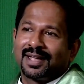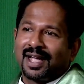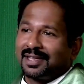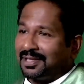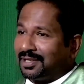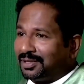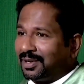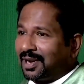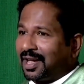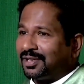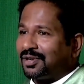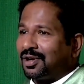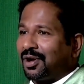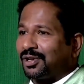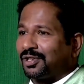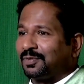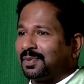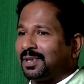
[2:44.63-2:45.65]
As in today's
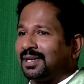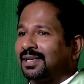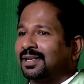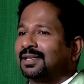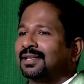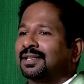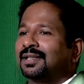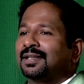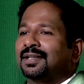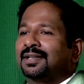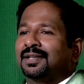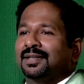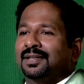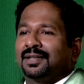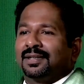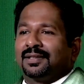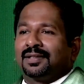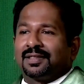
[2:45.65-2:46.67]
gospel,
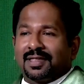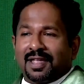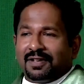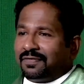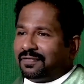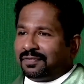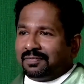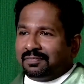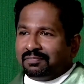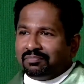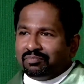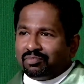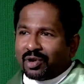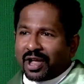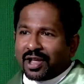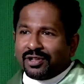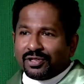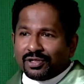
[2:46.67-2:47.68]
the thief
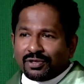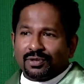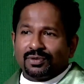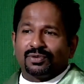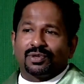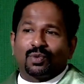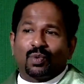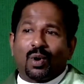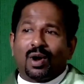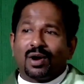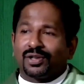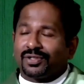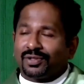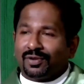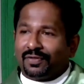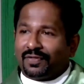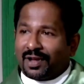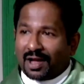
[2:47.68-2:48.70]
breaks through the
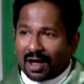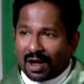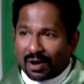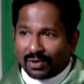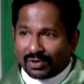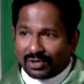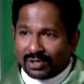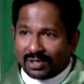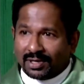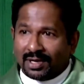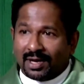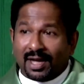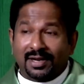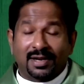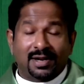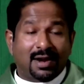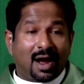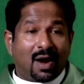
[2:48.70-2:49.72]
walls of a house
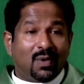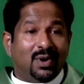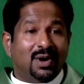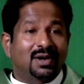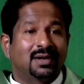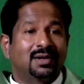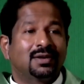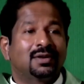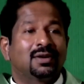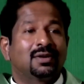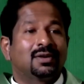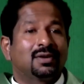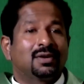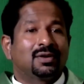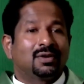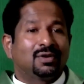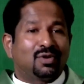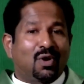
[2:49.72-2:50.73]
at an hour
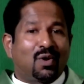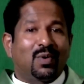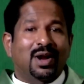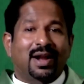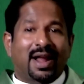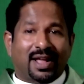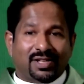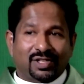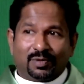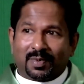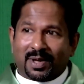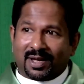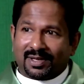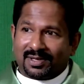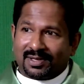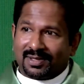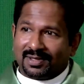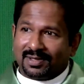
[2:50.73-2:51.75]
no one
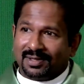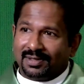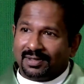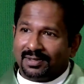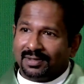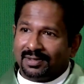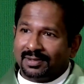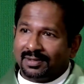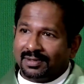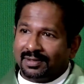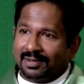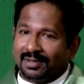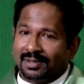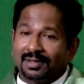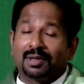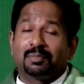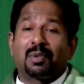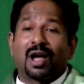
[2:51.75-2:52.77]
expects.
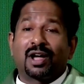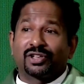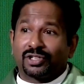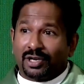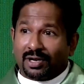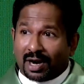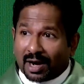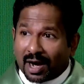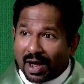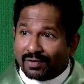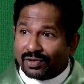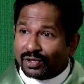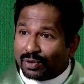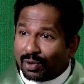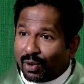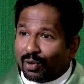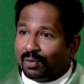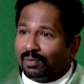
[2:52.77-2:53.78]
The master
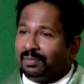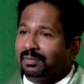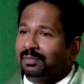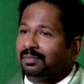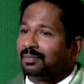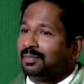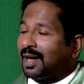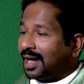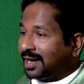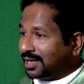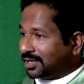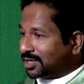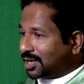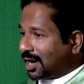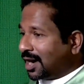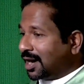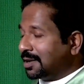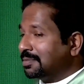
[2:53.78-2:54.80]
arrives home at a
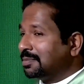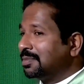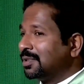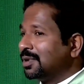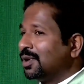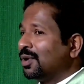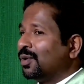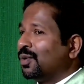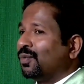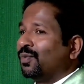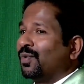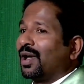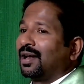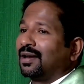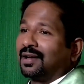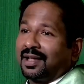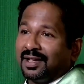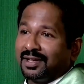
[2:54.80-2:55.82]
time
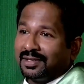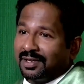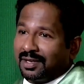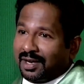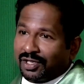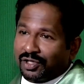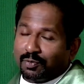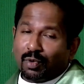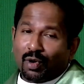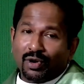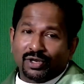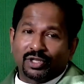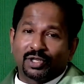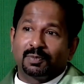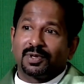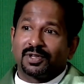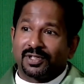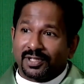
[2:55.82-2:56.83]
when his
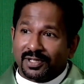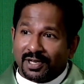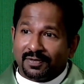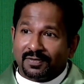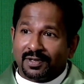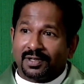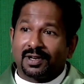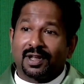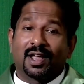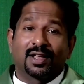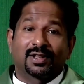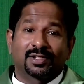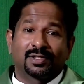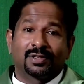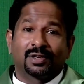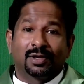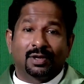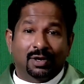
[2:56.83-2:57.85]
irresponsible servant
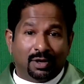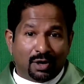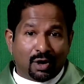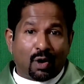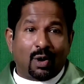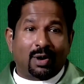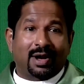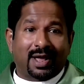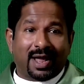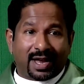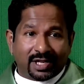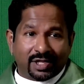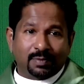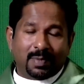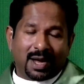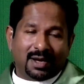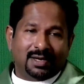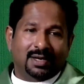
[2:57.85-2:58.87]
is not
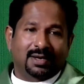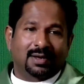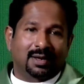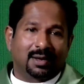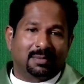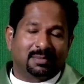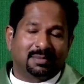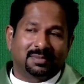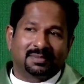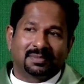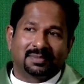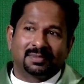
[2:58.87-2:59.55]
expecting him.